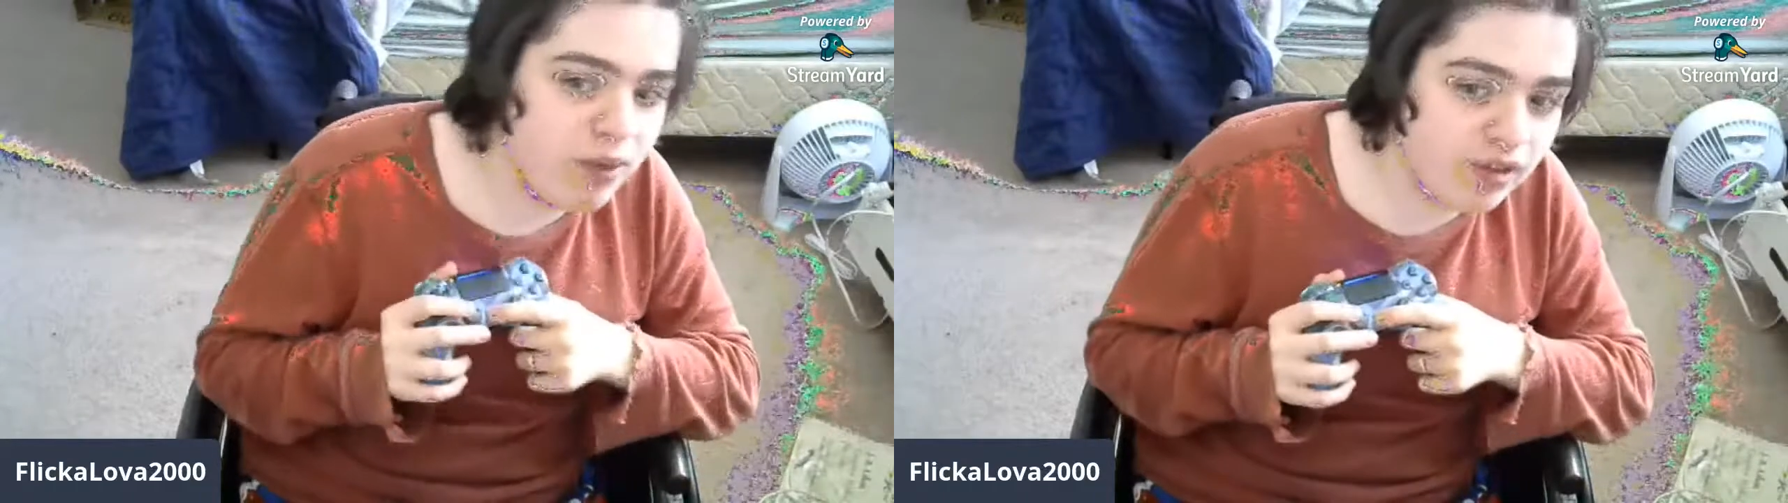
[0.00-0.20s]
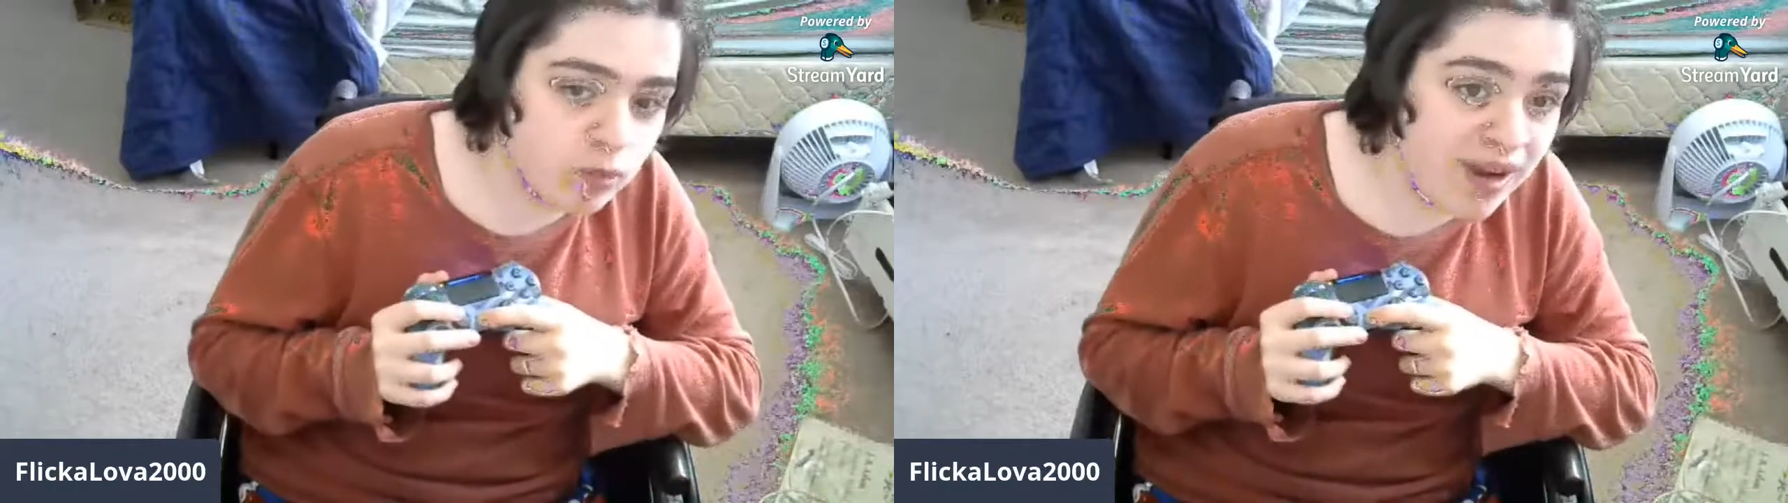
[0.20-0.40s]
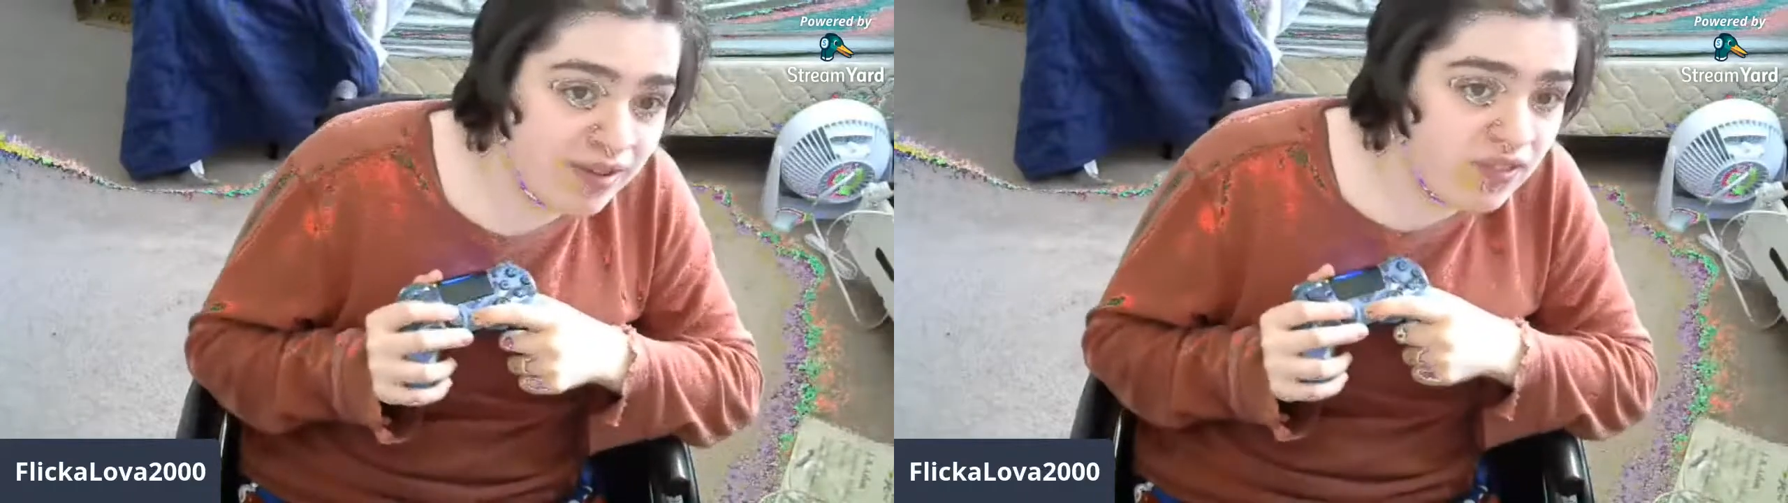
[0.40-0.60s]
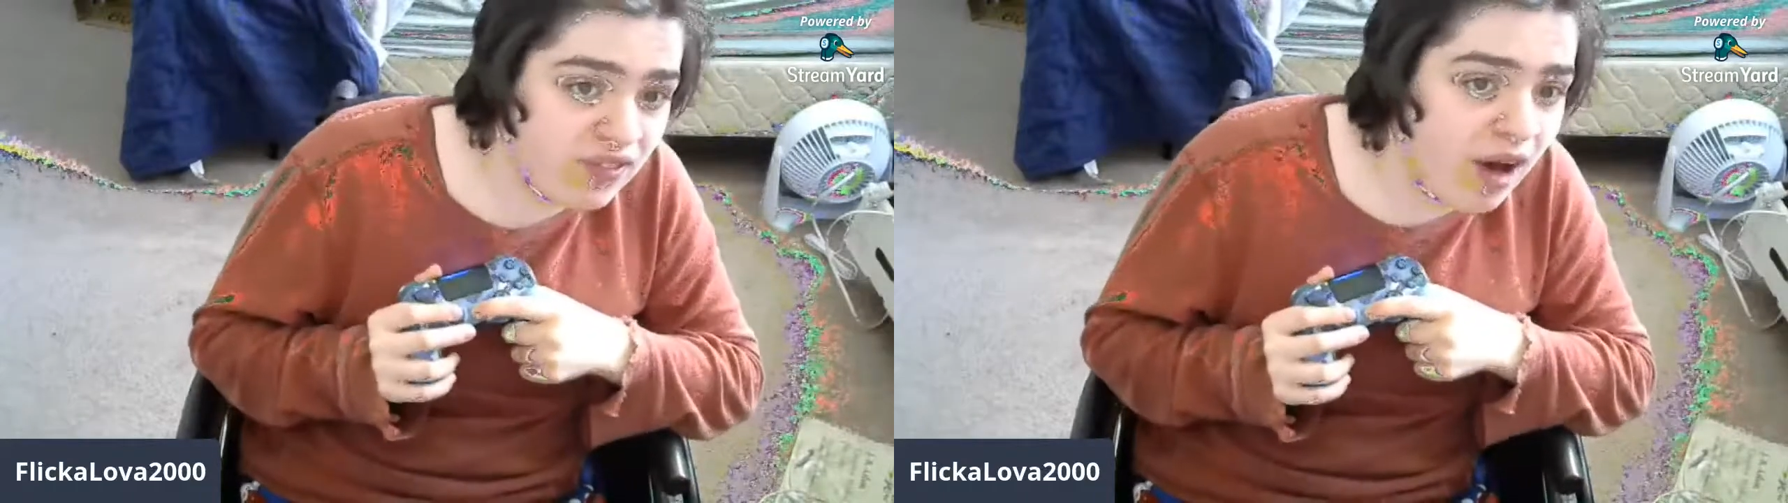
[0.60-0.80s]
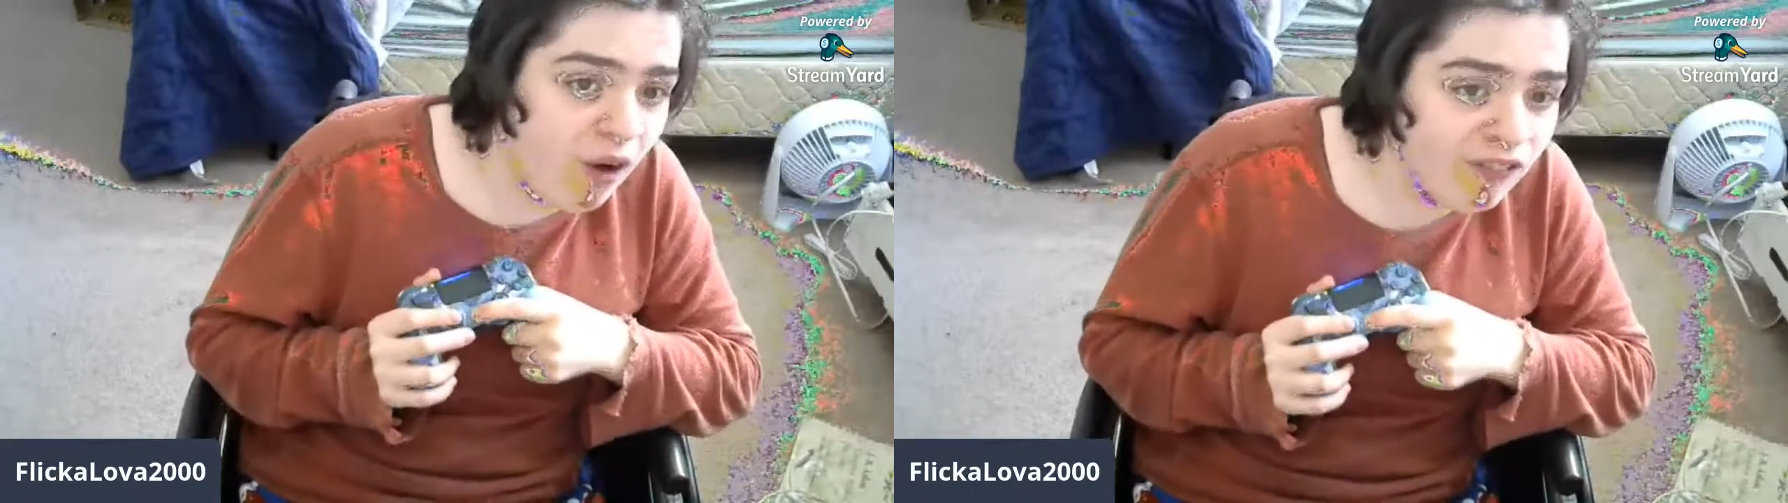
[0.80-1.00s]
Winks
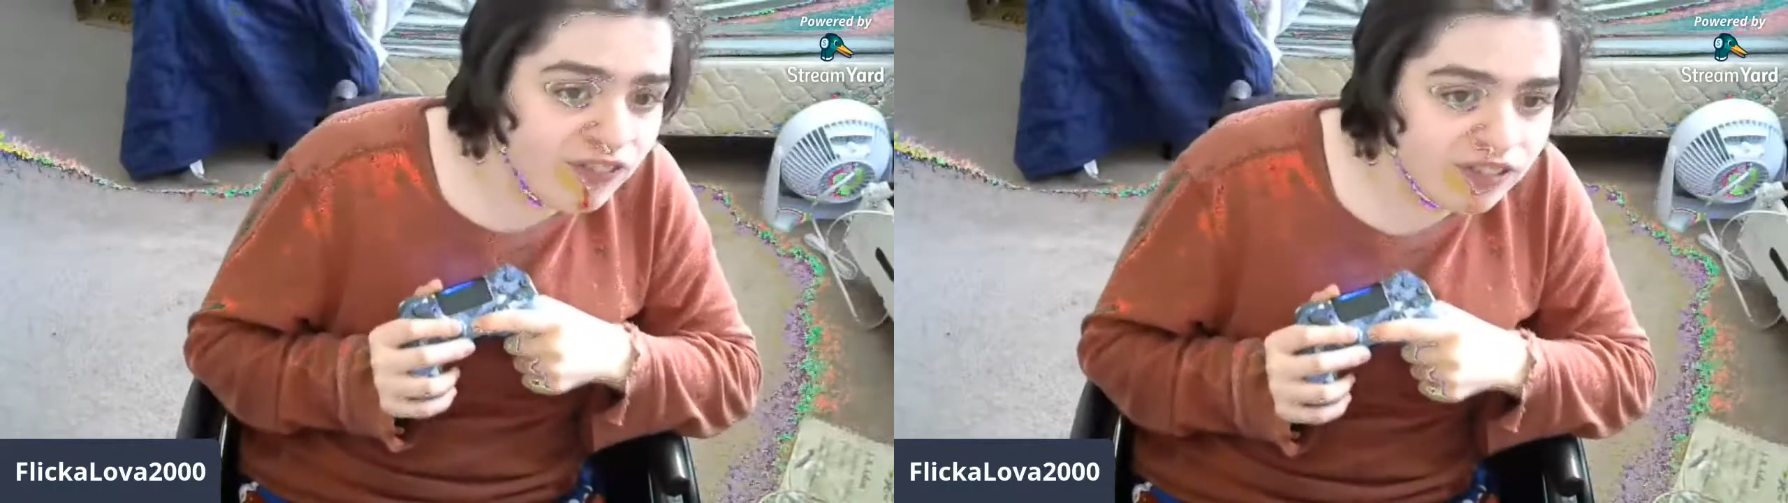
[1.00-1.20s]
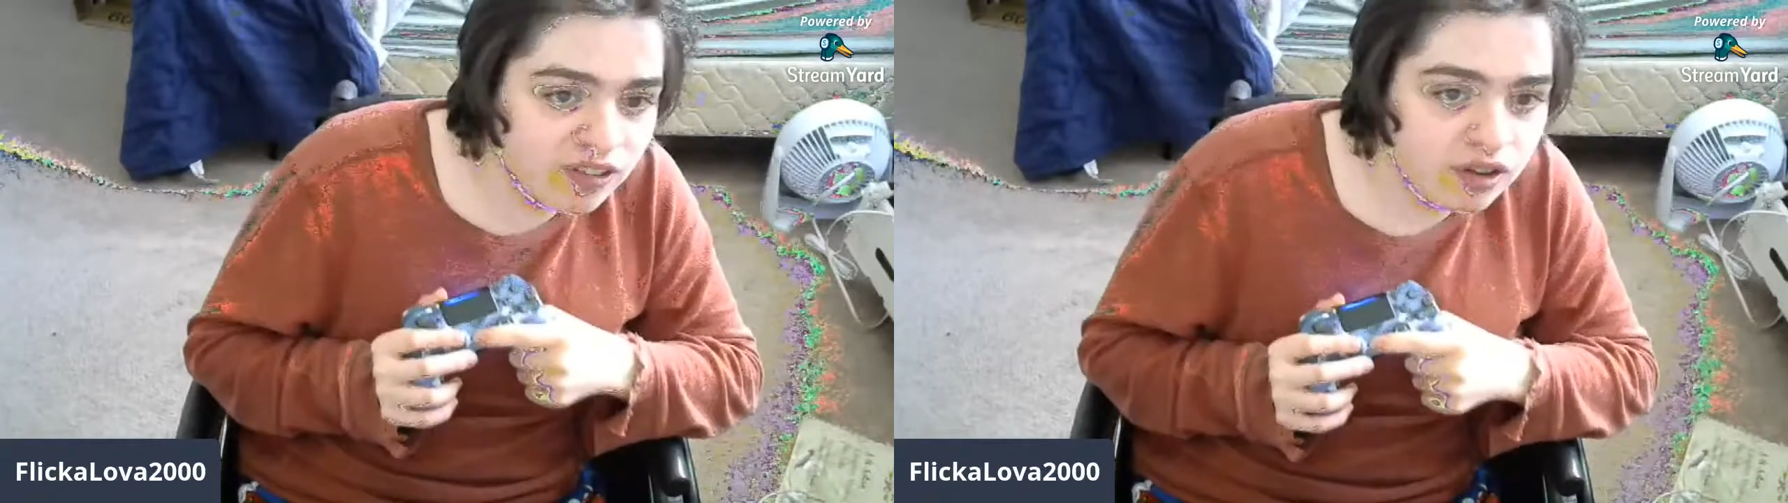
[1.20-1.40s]
myself.